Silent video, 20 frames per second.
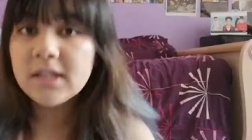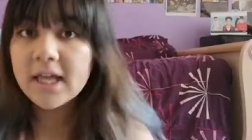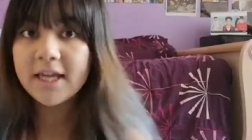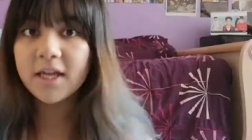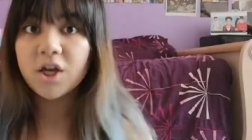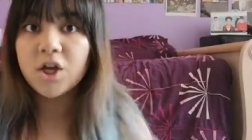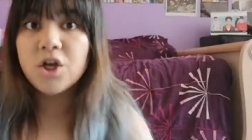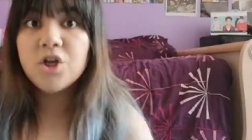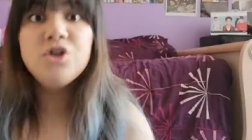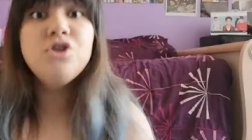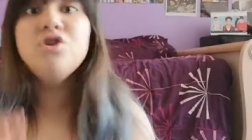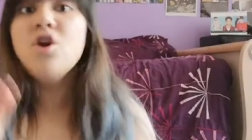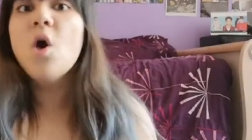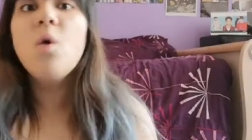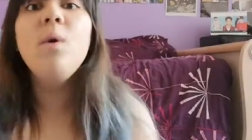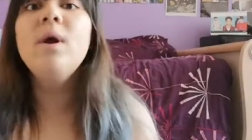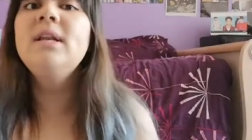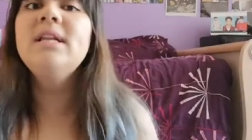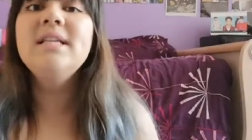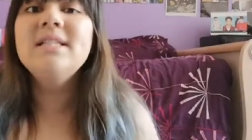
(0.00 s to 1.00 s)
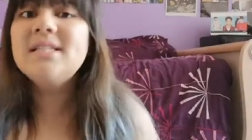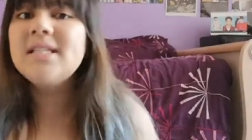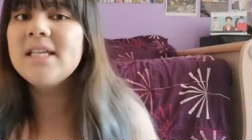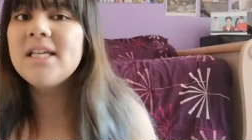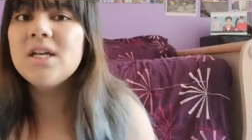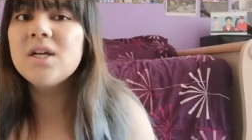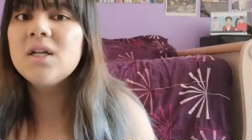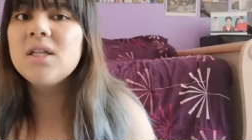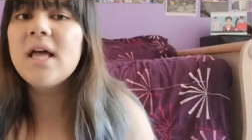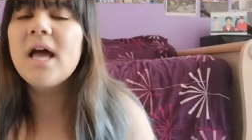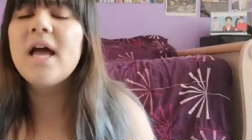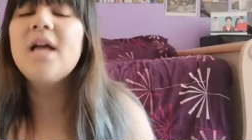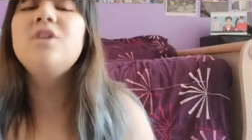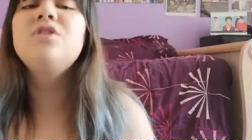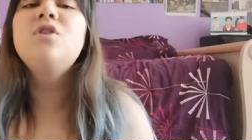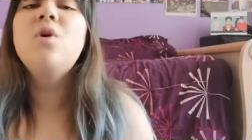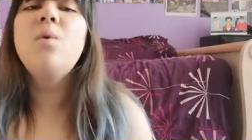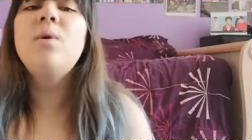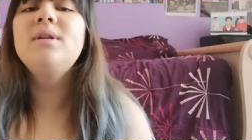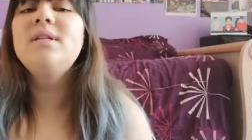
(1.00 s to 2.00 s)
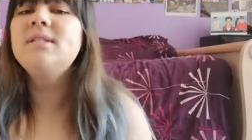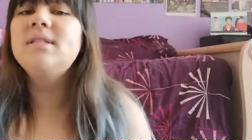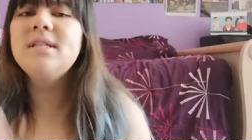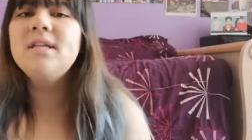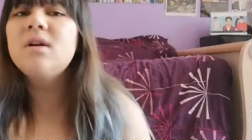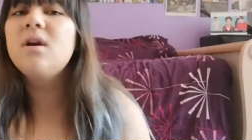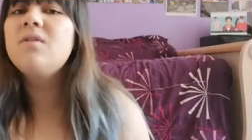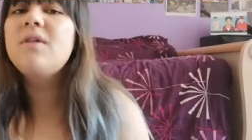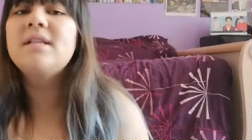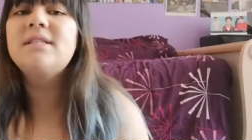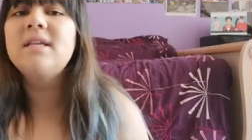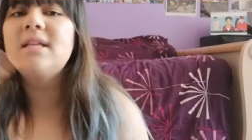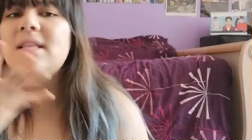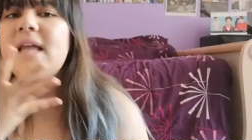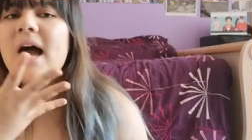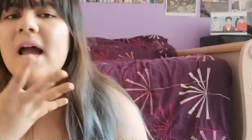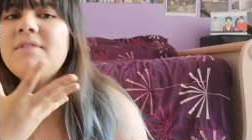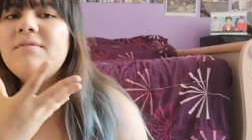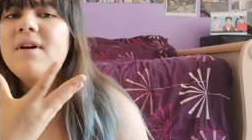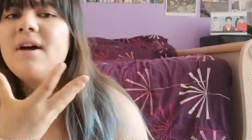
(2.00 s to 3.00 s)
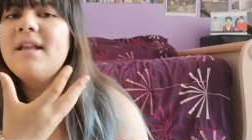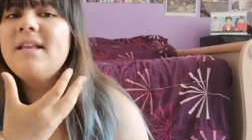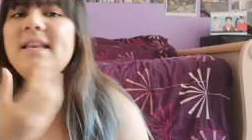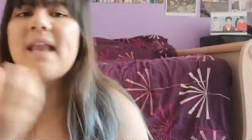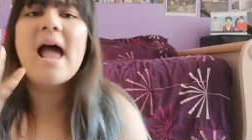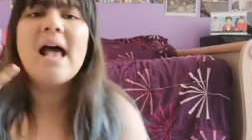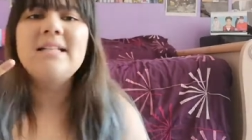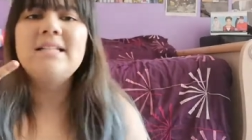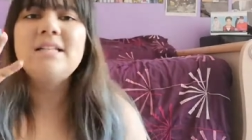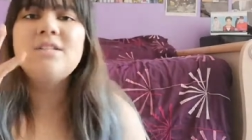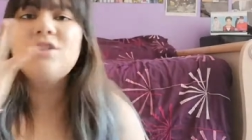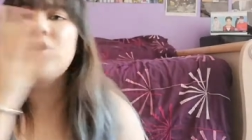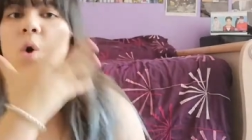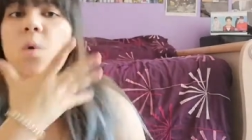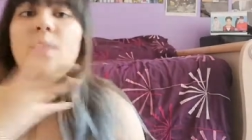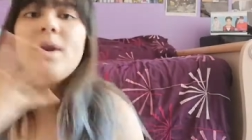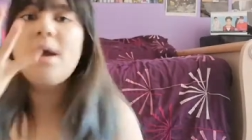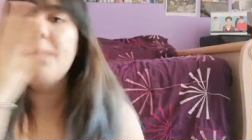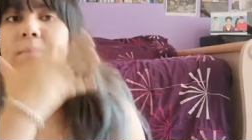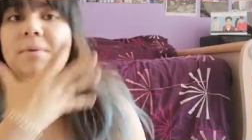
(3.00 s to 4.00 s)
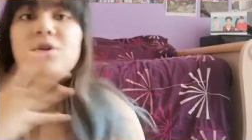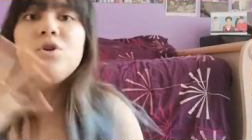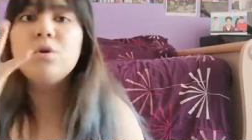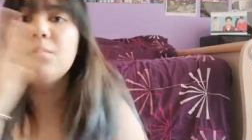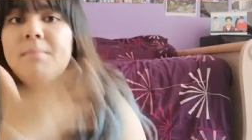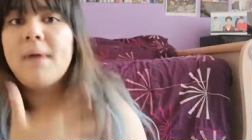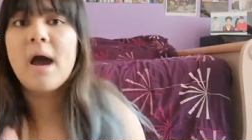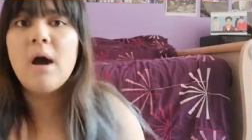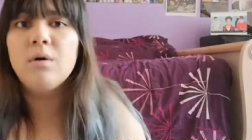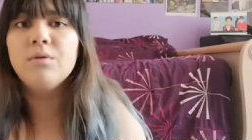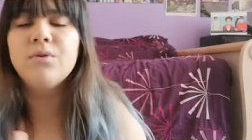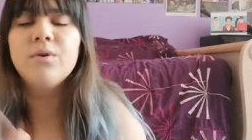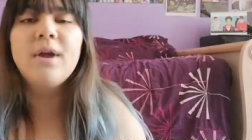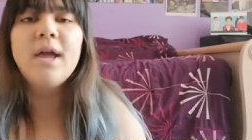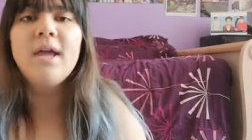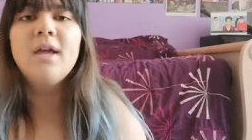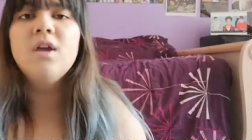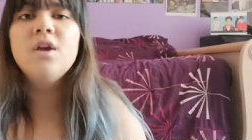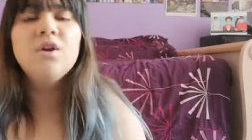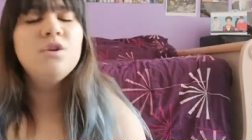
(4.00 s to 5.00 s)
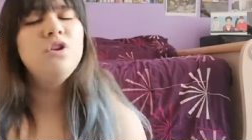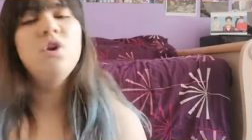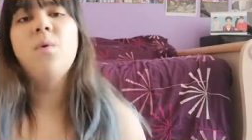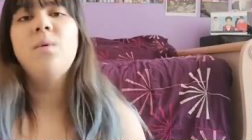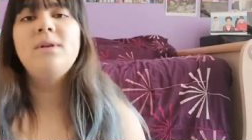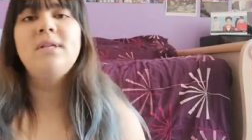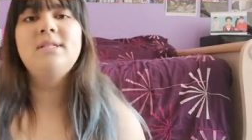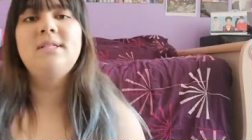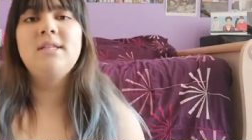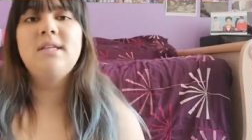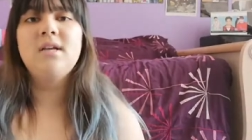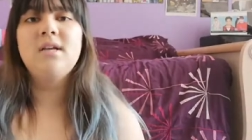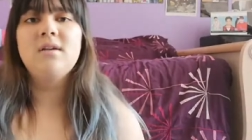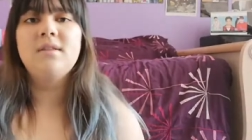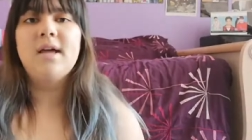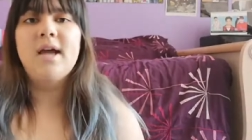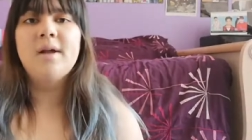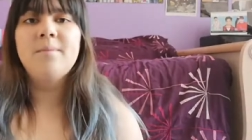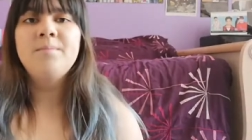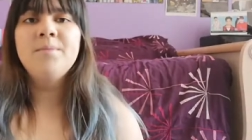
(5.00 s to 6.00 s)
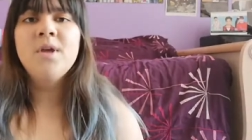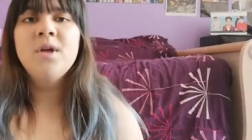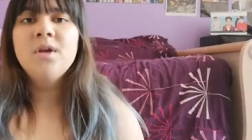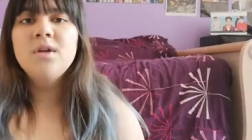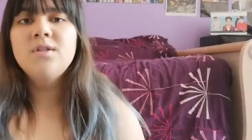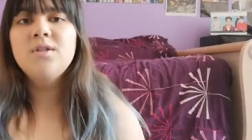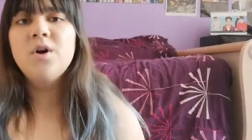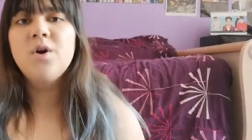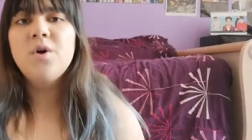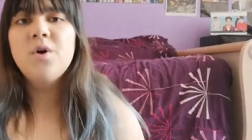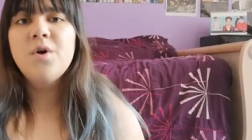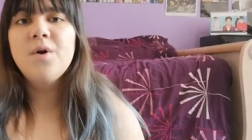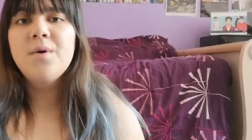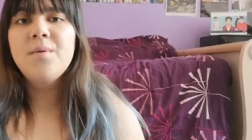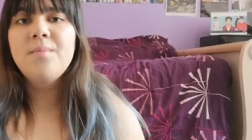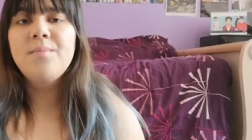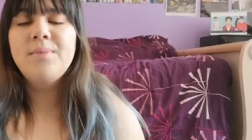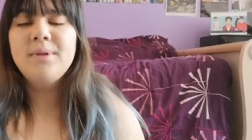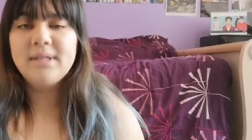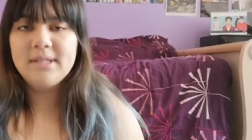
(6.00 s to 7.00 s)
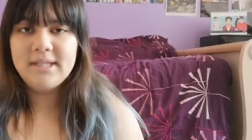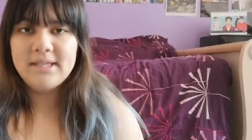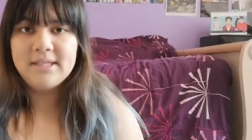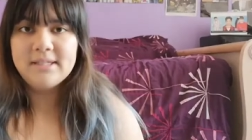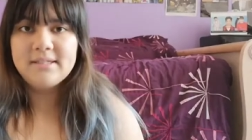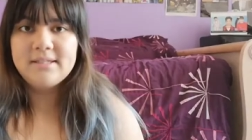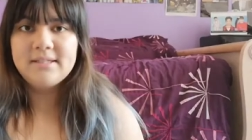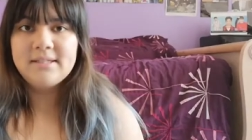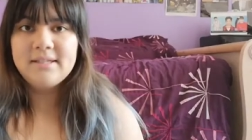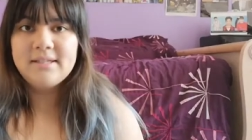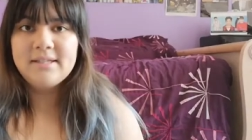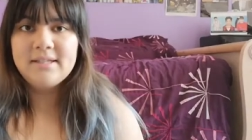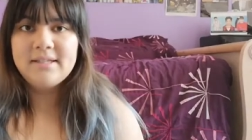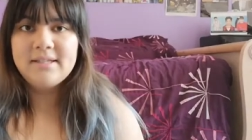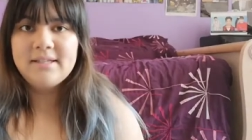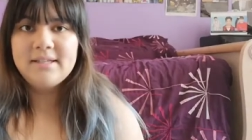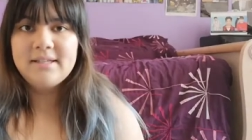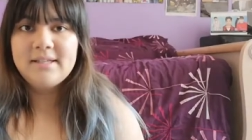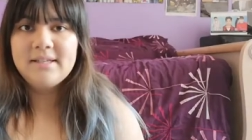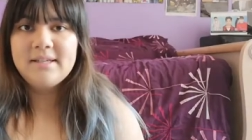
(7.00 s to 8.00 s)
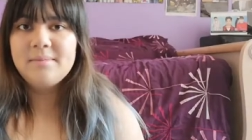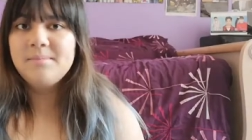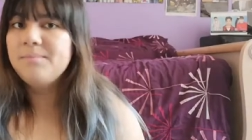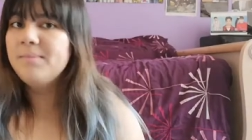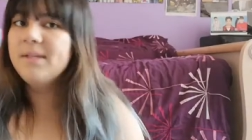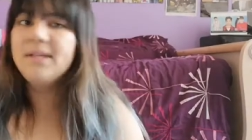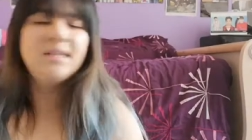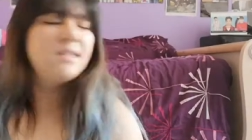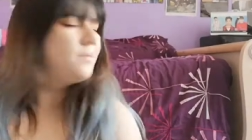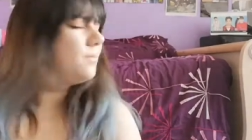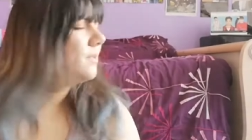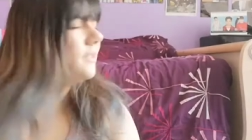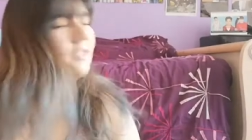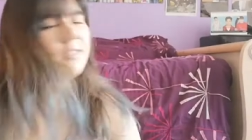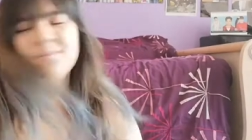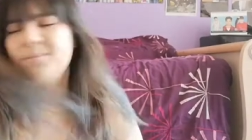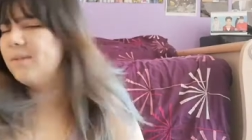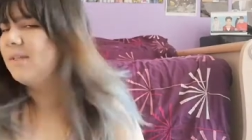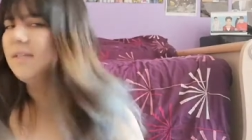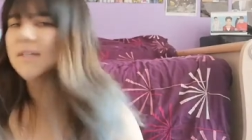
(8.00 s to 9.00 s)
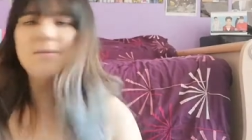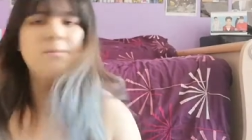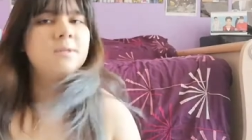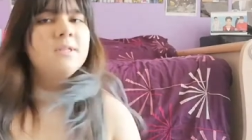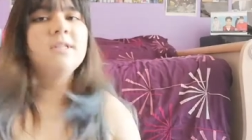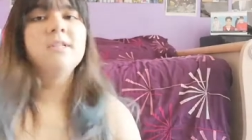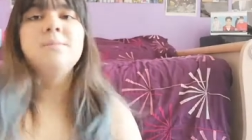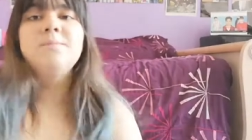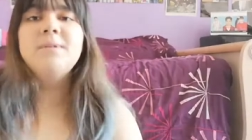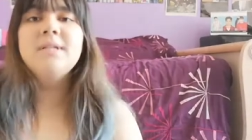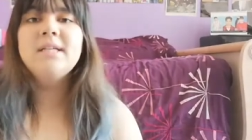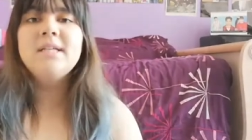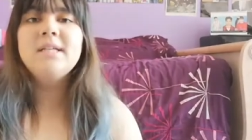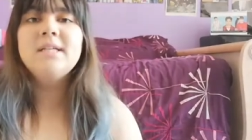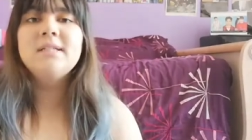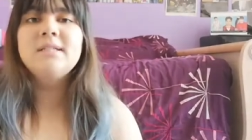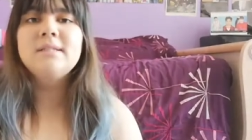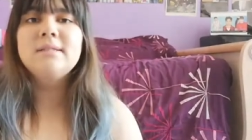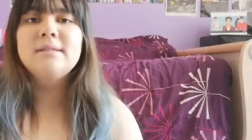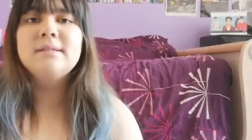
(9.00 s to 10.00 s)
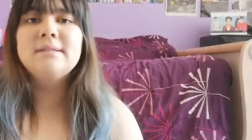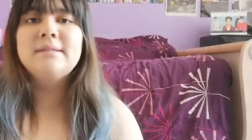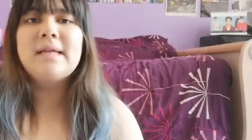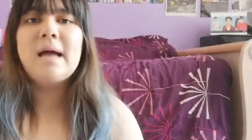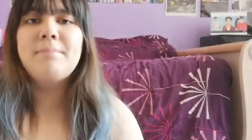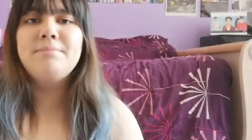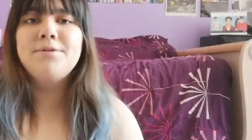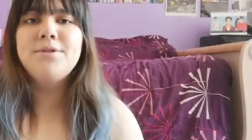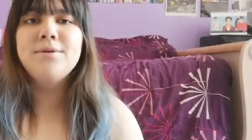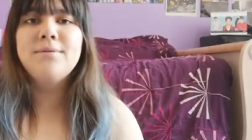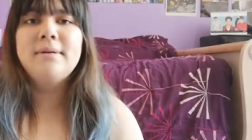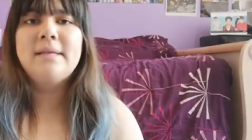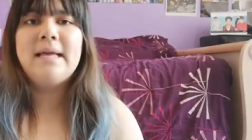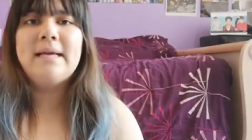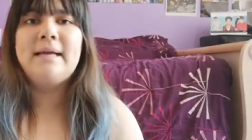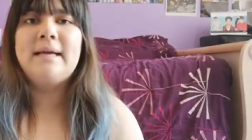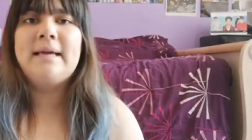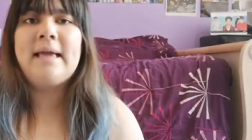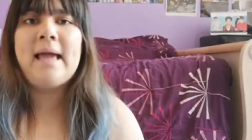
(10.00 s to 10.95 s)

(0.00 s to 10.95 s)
like, no one needs to hear that. No one needs to hear all that saliva and nastiness going up in your mouth, okay? No one needs to hear that. So, please. Please, please, please, please, please. Stop chewing like a